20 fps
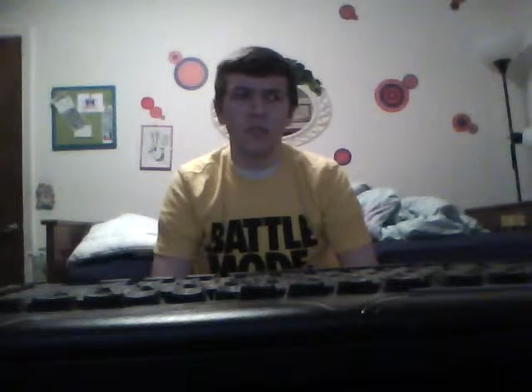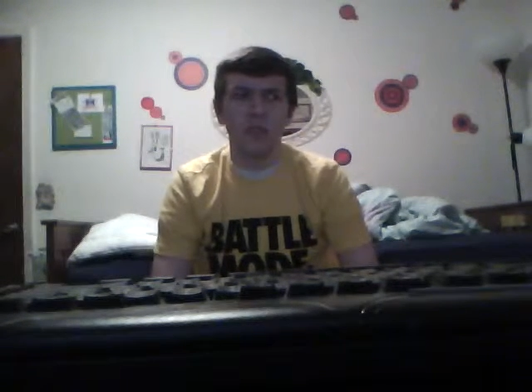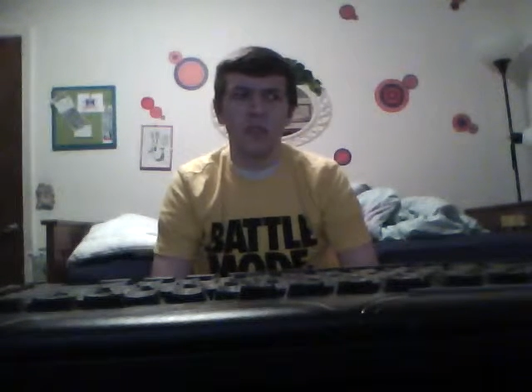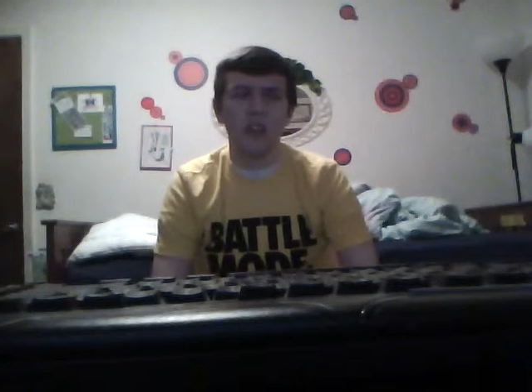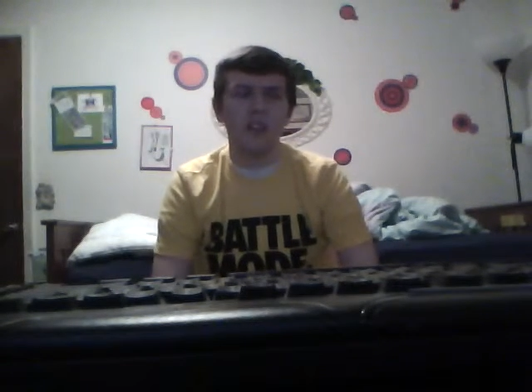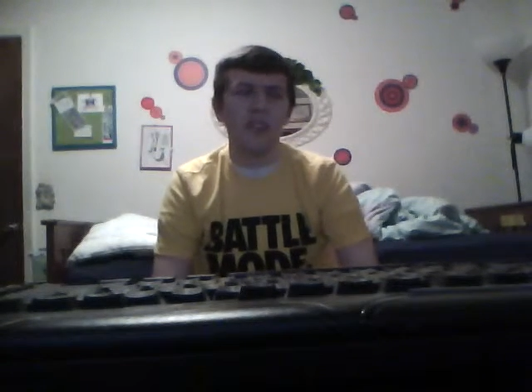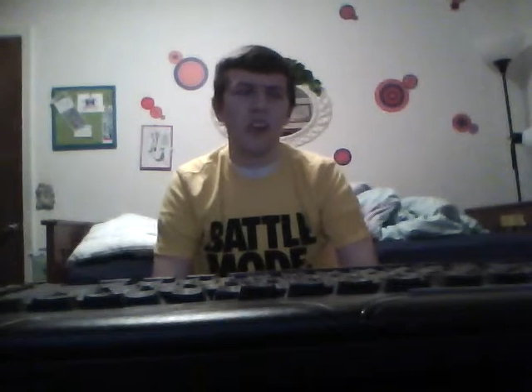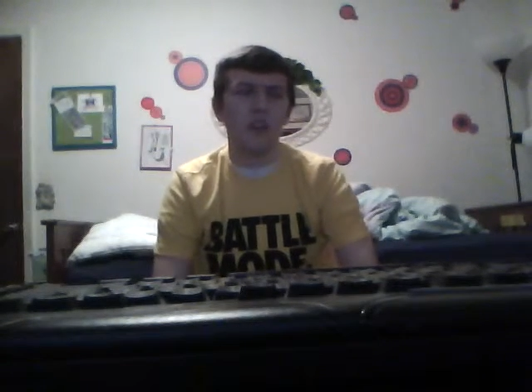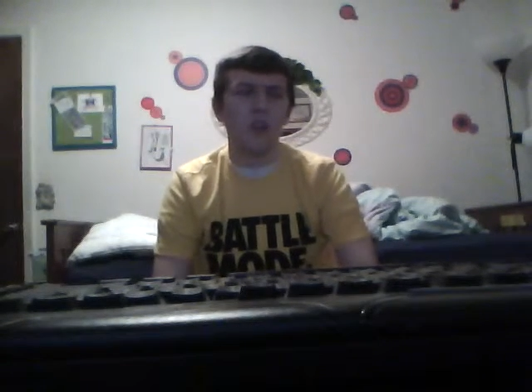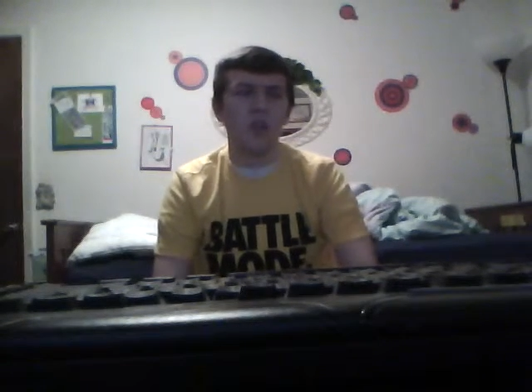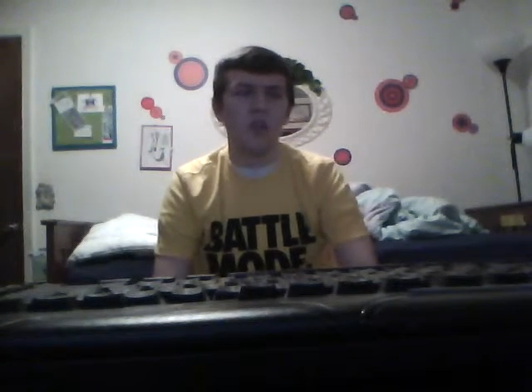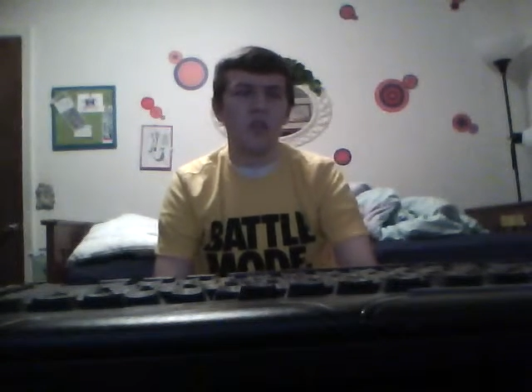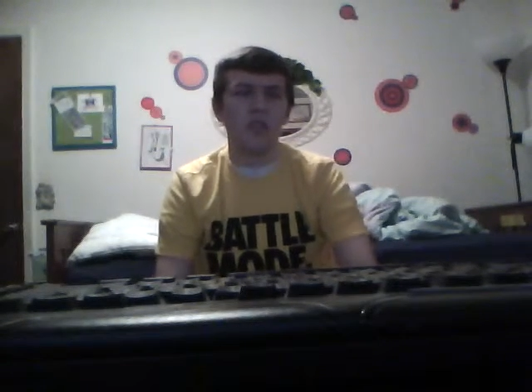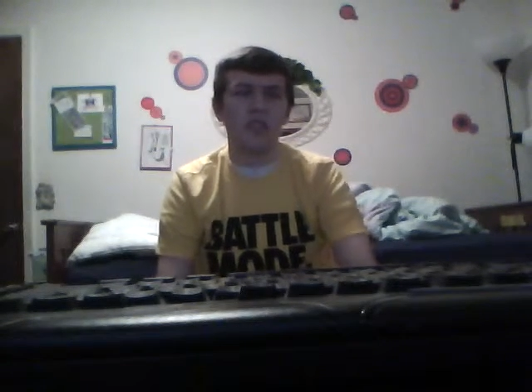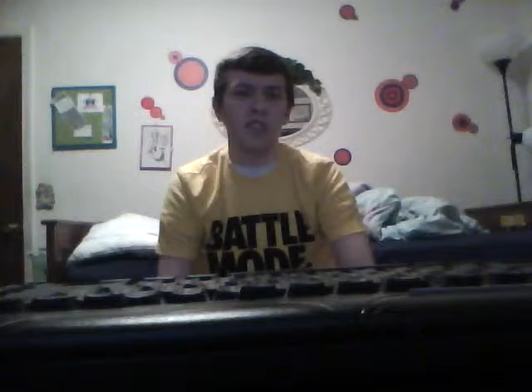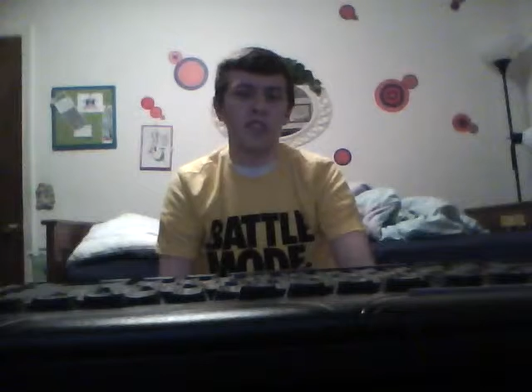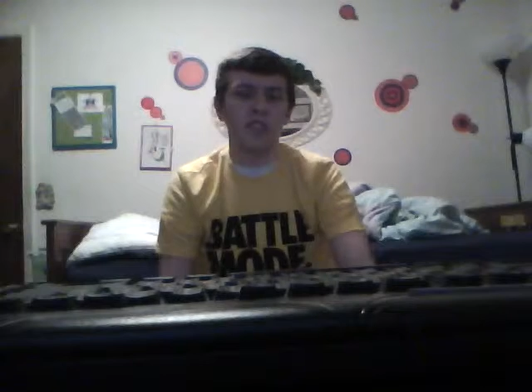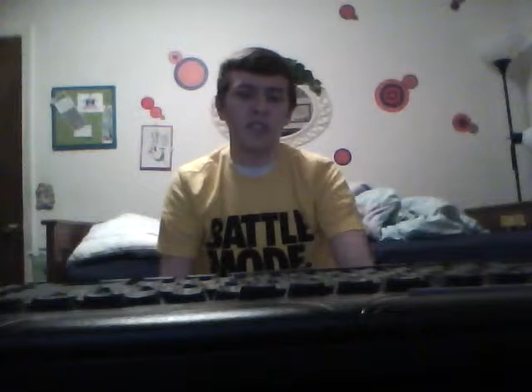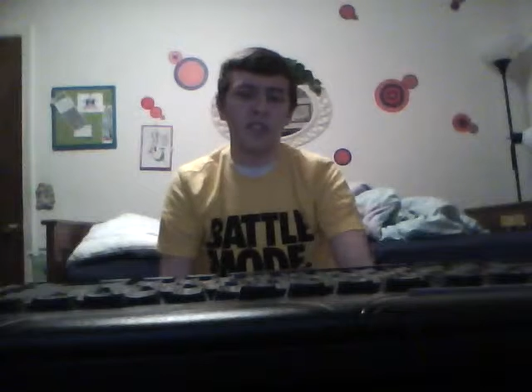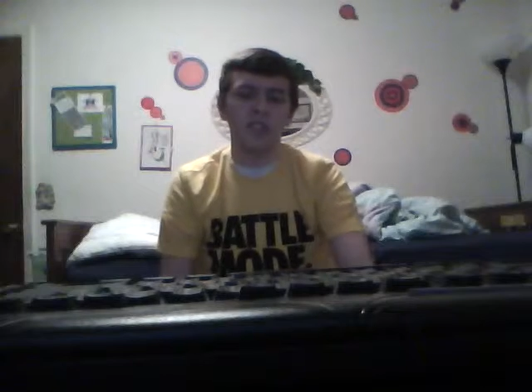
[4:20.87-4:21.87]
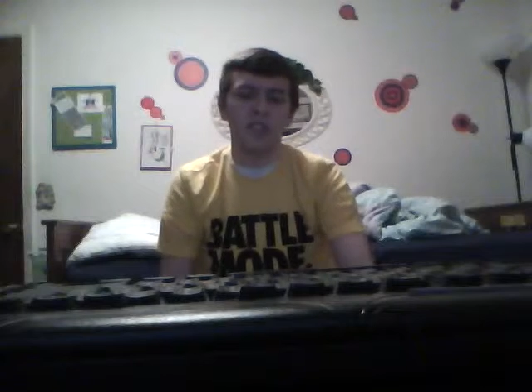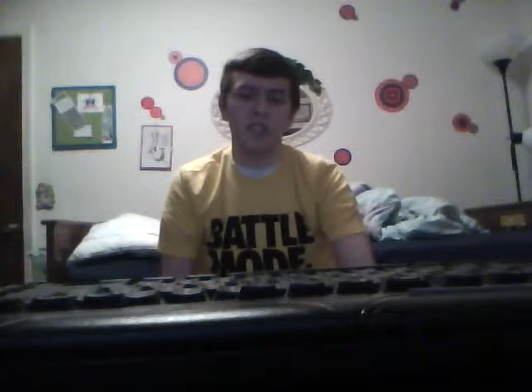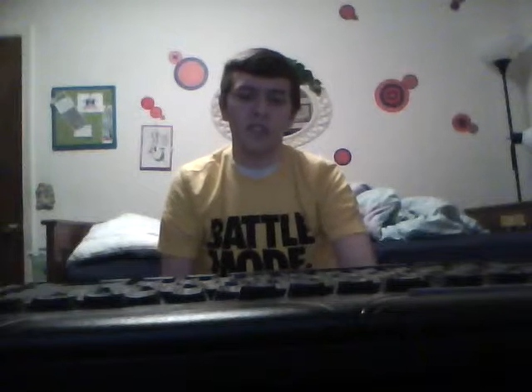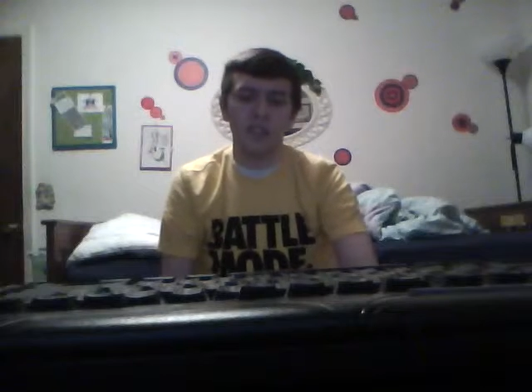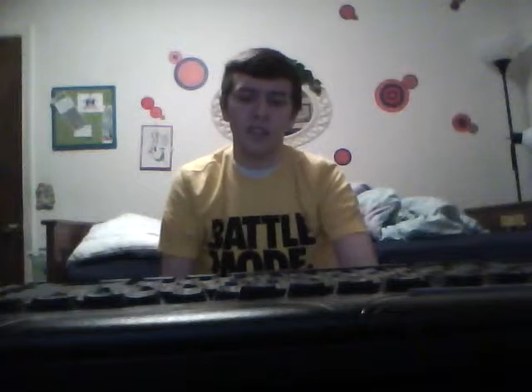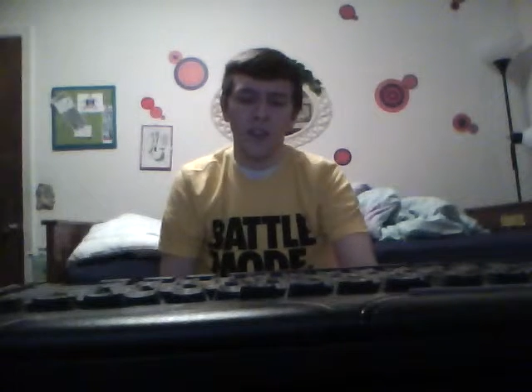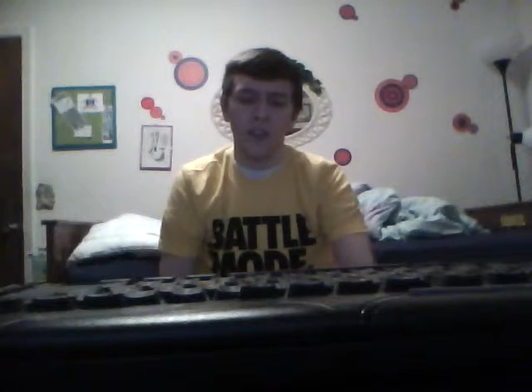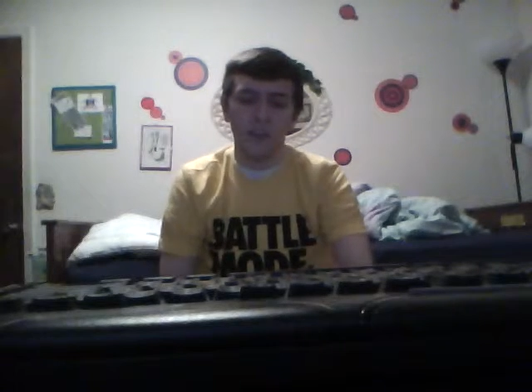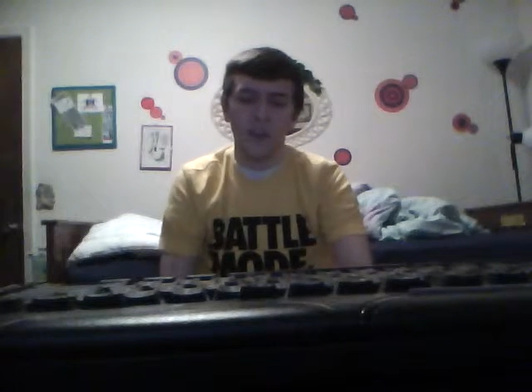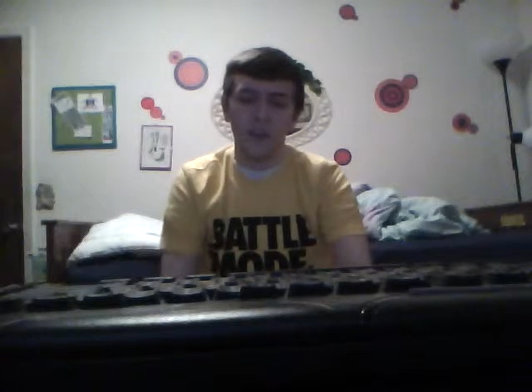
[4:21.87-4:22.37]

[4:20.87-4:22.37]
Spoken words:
Lockdown or Resistance.